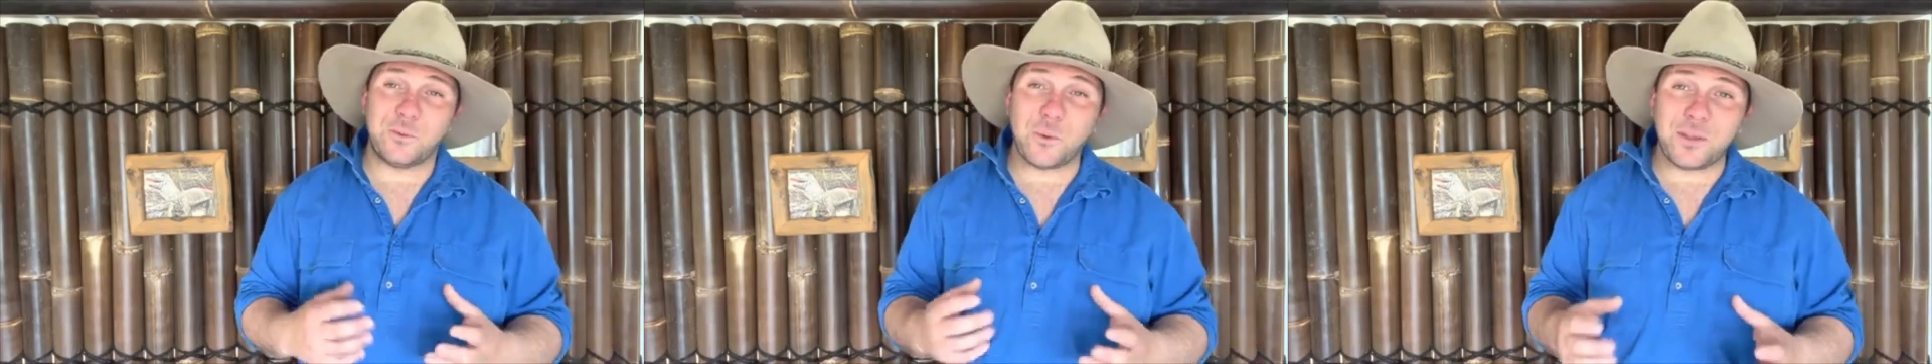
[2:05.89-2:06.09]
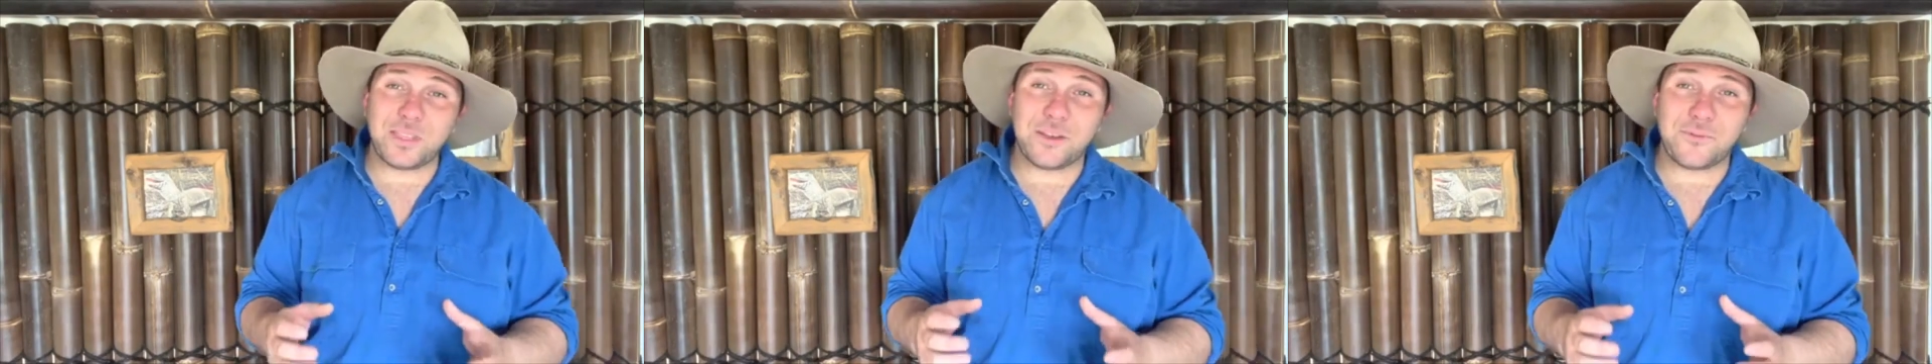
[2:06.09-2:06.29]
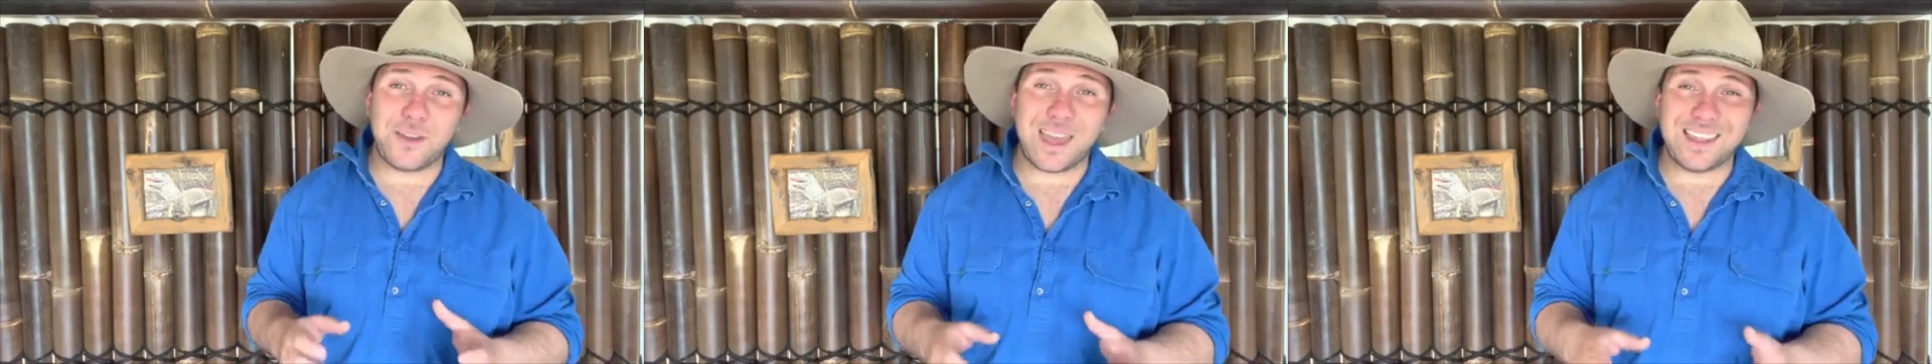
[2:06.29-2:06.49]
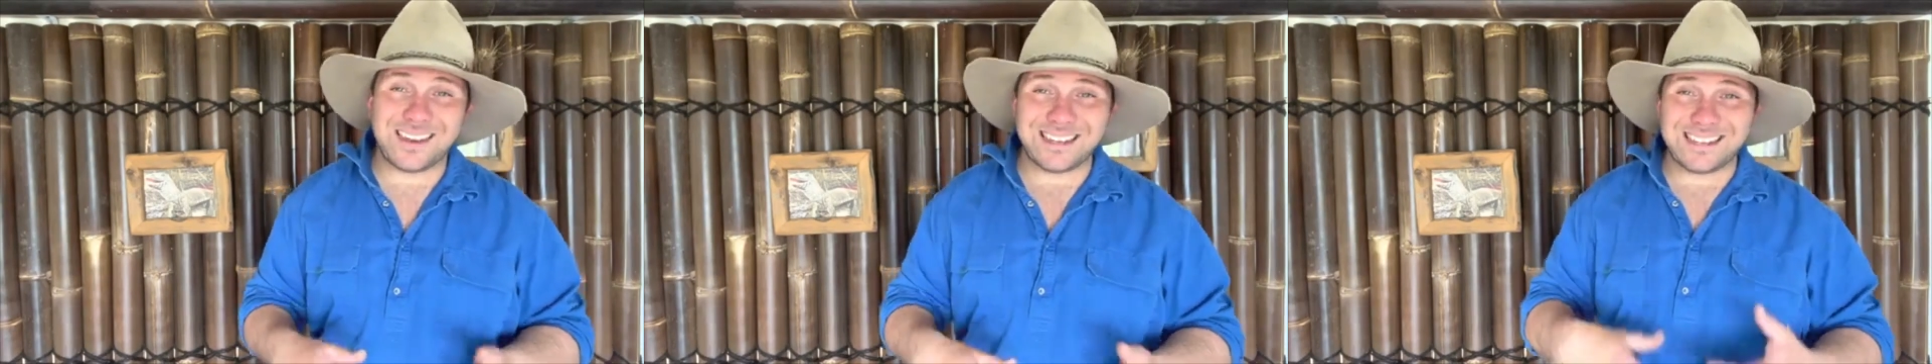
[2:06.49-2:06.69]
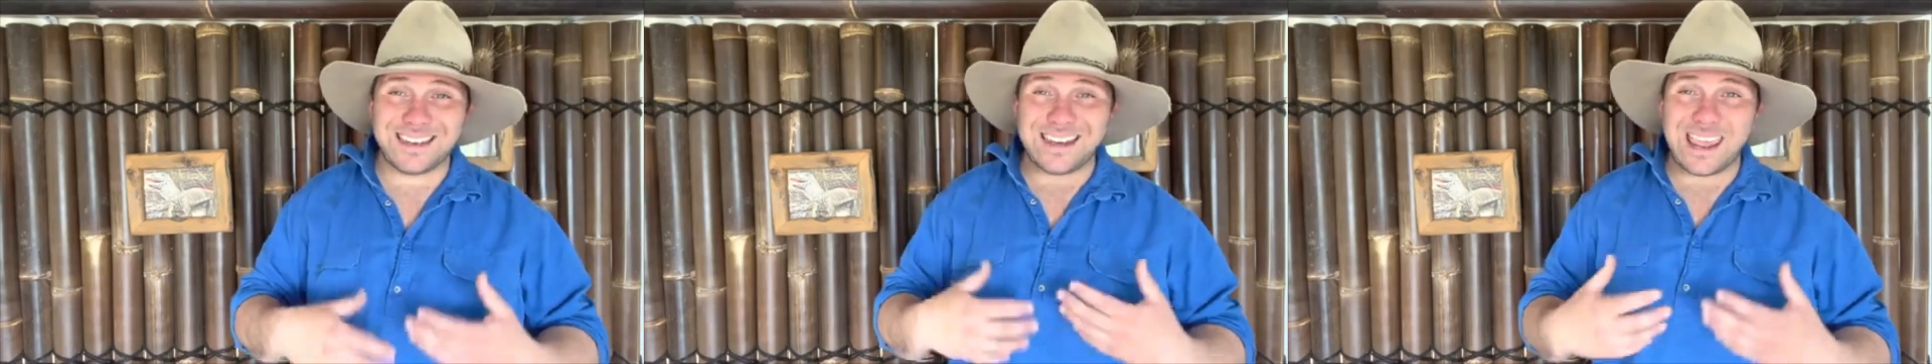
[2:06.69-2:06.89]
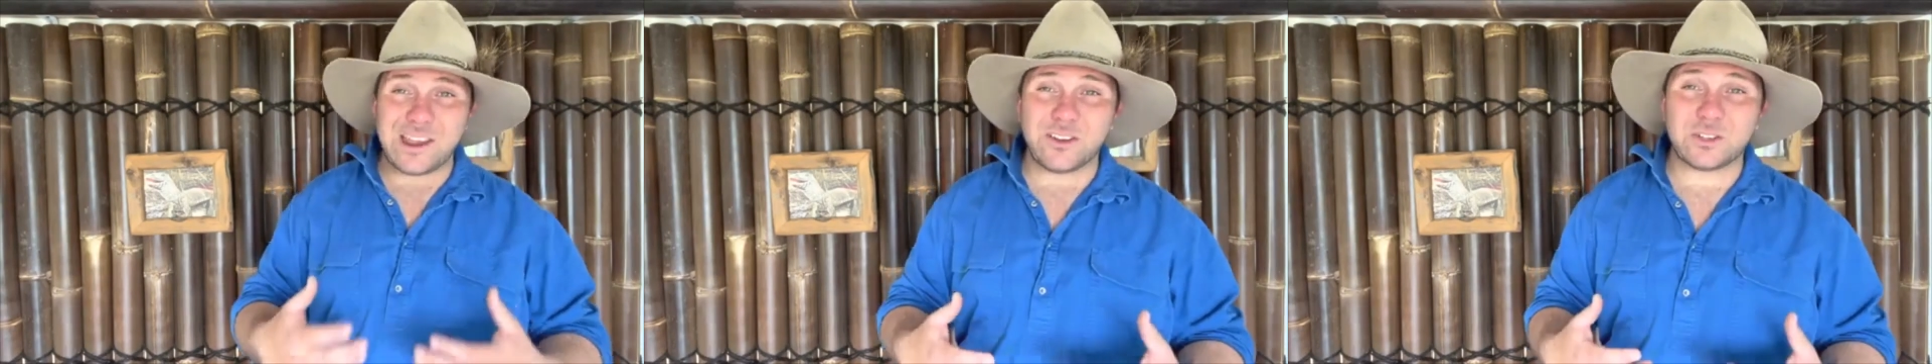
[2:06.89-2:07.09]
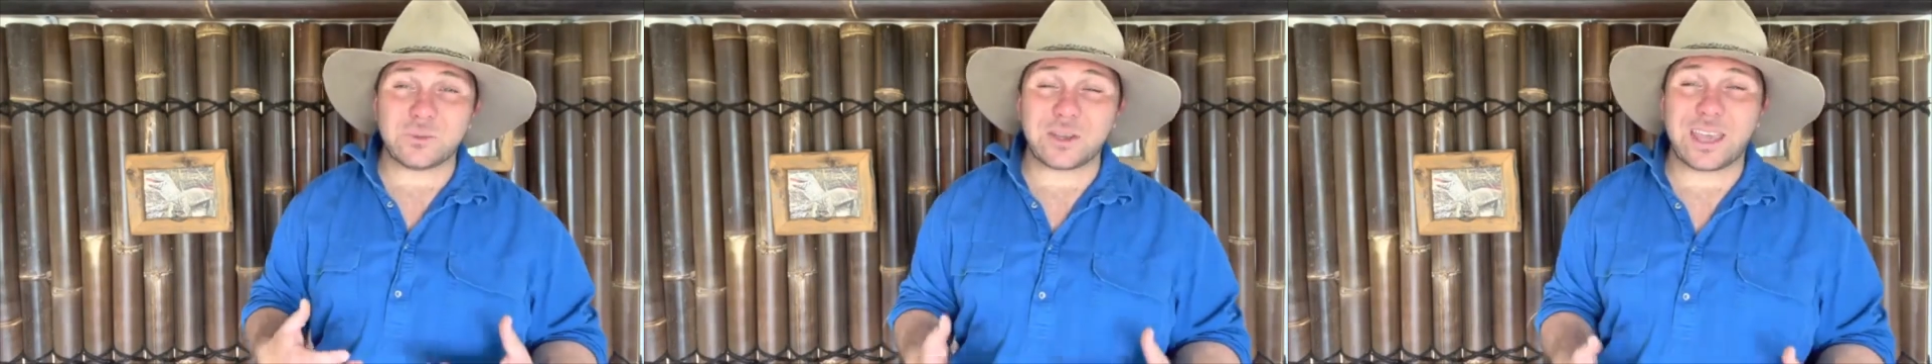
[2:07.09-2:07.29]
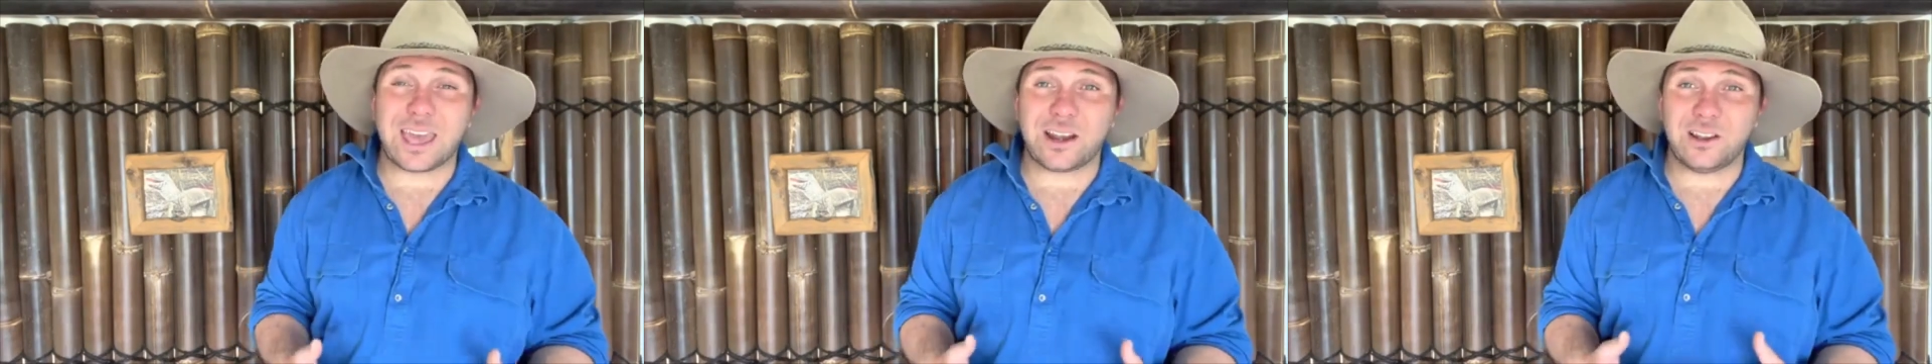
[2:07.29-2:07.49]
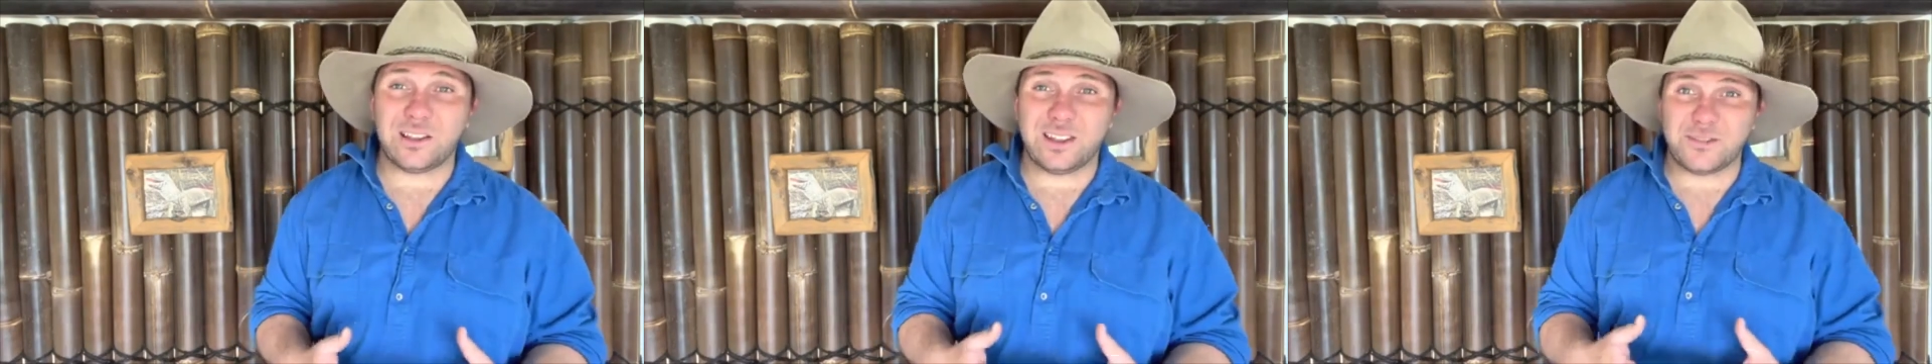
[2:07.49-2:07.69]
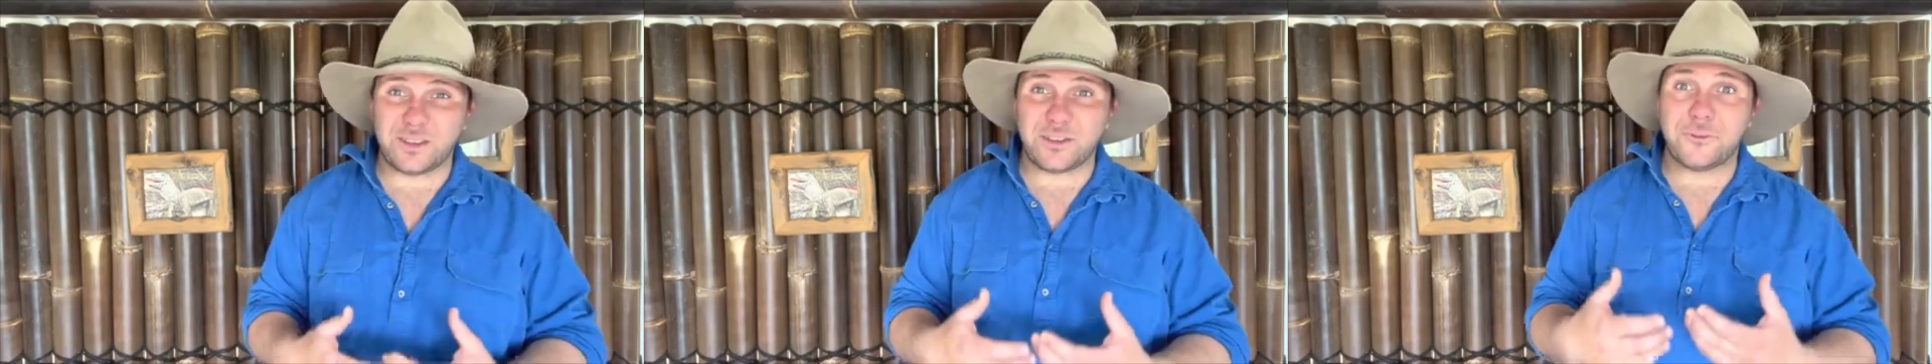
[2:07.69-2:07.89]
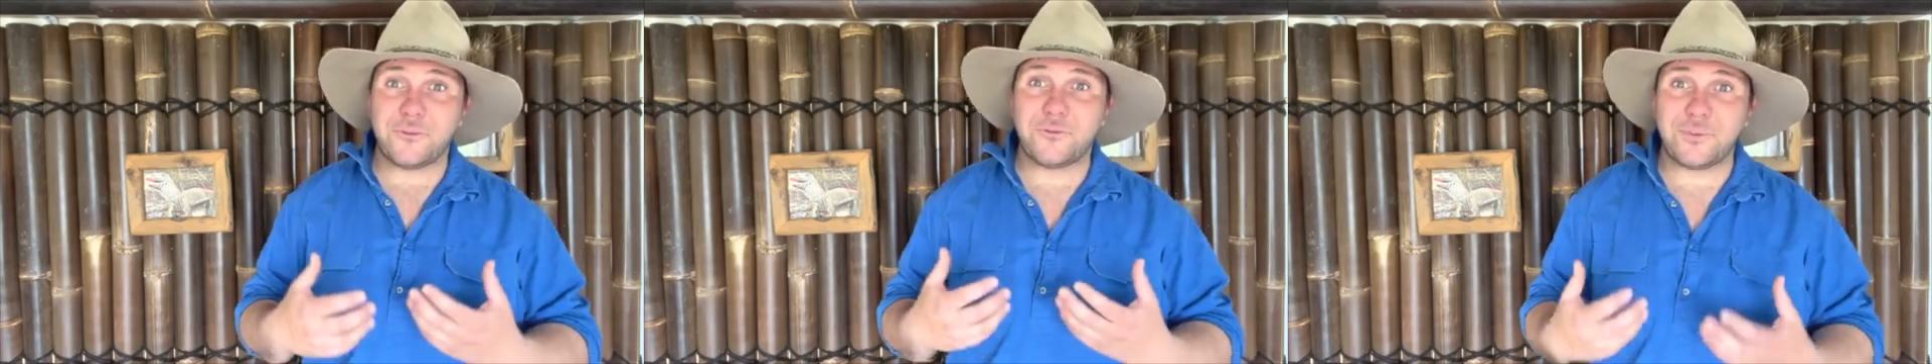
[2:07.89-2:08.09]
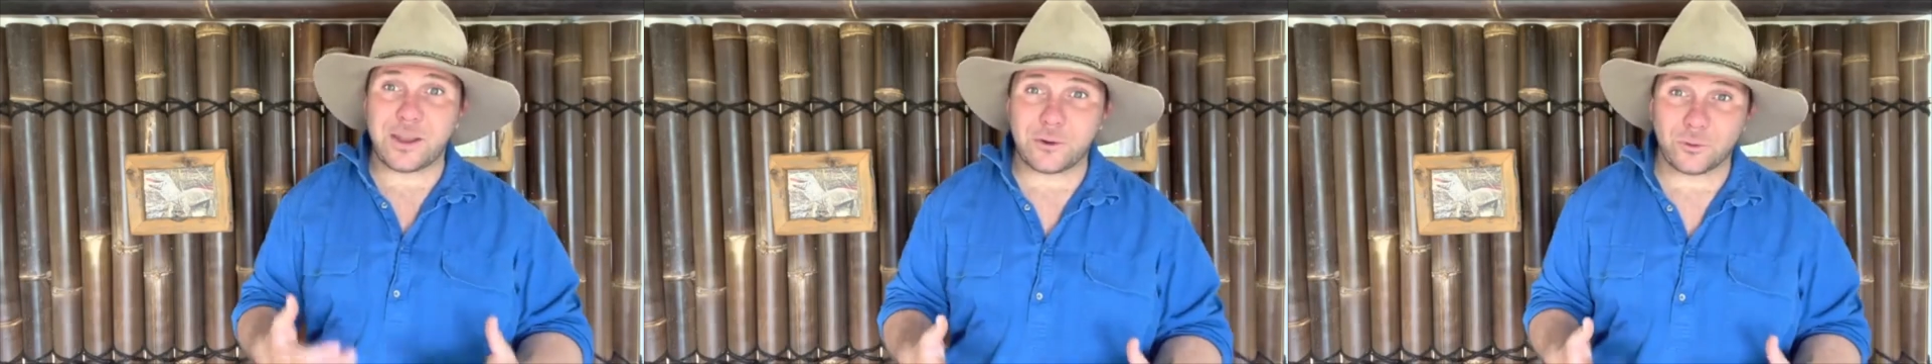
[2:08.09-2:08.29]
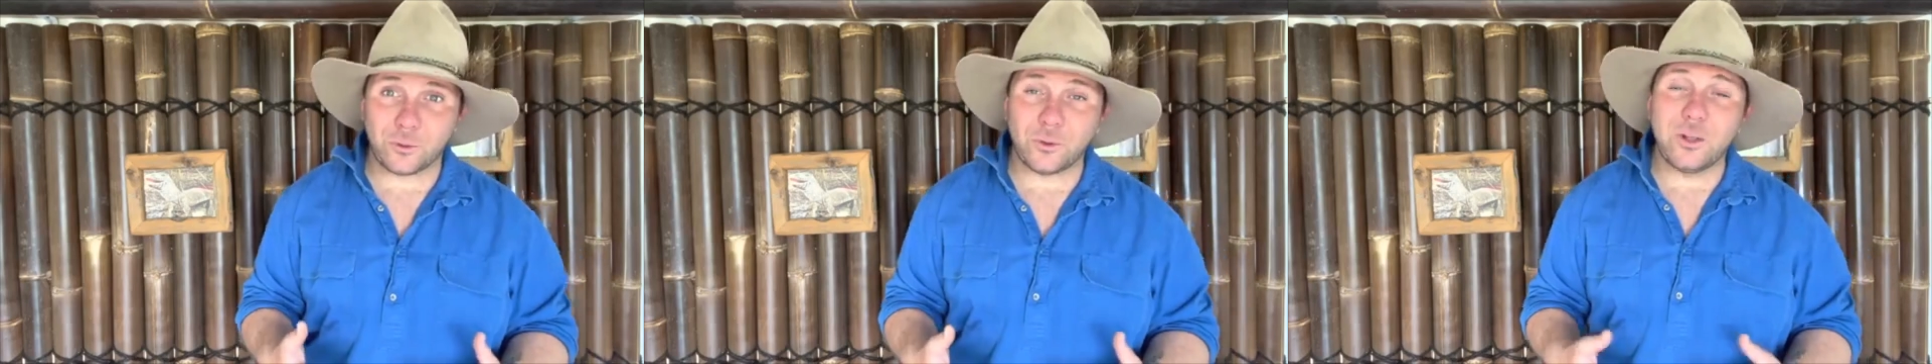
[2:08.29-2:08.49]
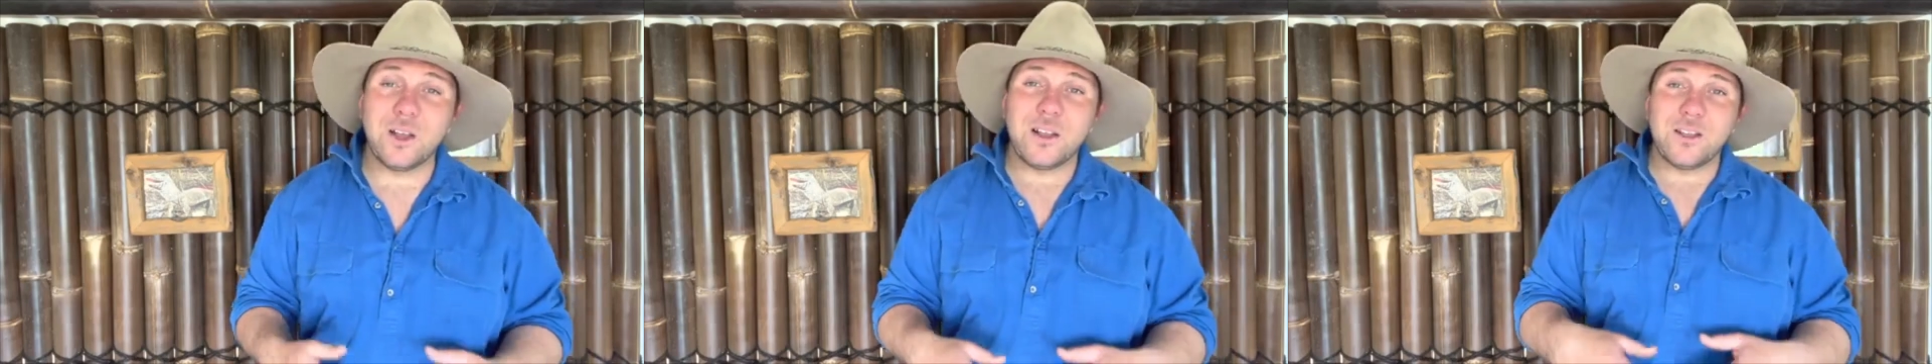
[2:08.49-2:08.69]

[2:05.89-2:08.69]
And what they found is in areas where cattle are living feral,